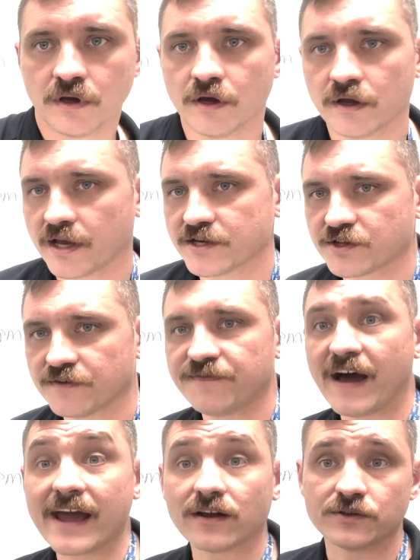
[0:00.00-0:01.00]
Okay, so the
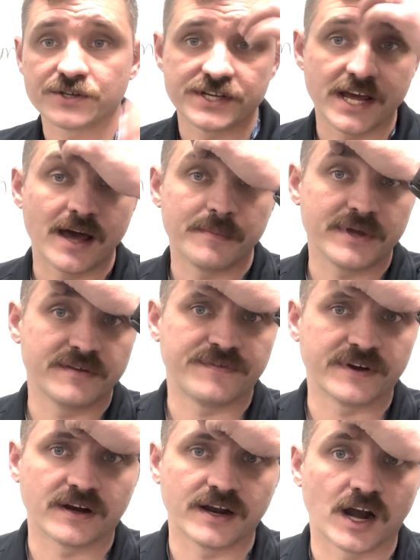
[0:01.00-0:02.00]
final step in
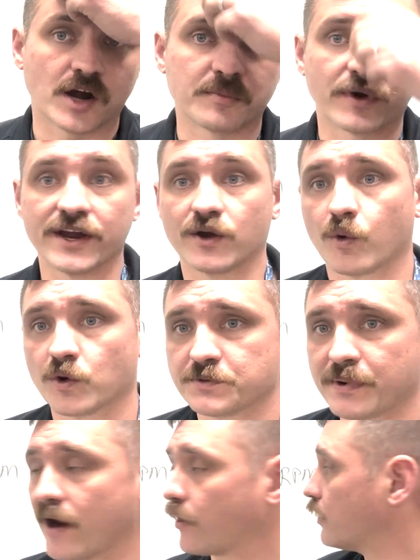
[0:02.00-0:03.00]
figuring out our brake
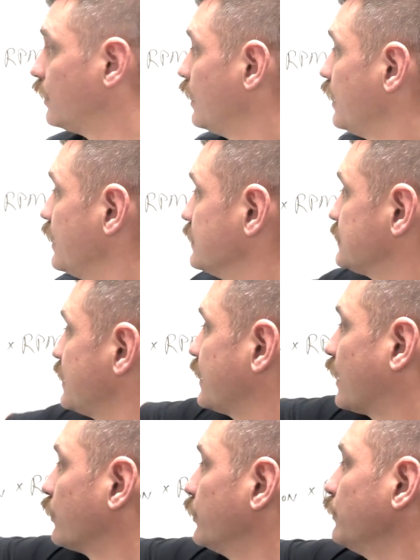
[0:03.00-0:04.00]
horsepower is to take
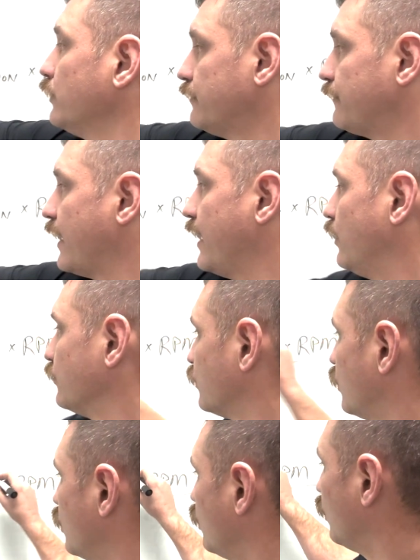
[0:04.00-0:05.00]
our newly found
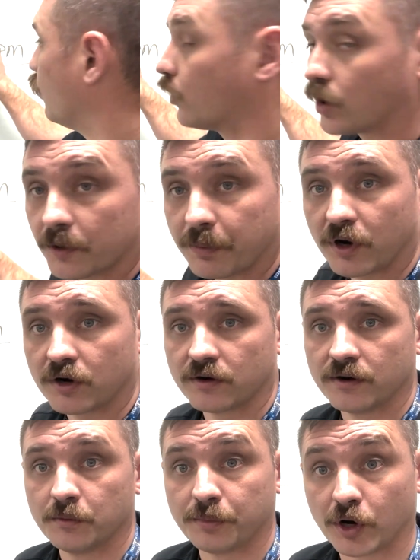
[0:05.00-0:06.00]
work
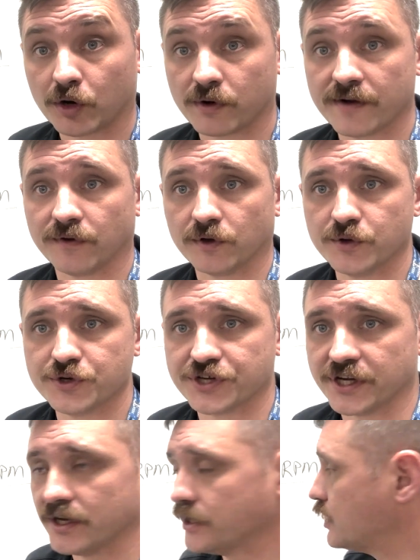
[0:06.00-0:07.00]
per
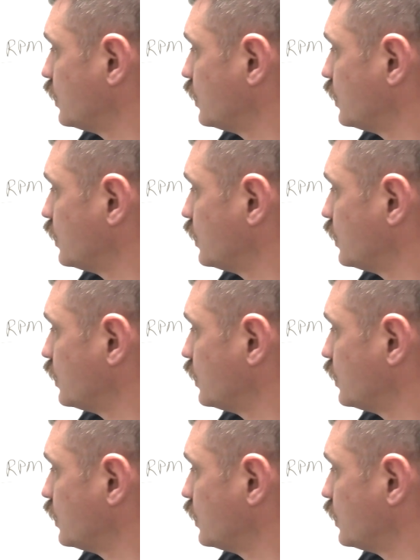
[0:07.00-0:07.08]
revolution,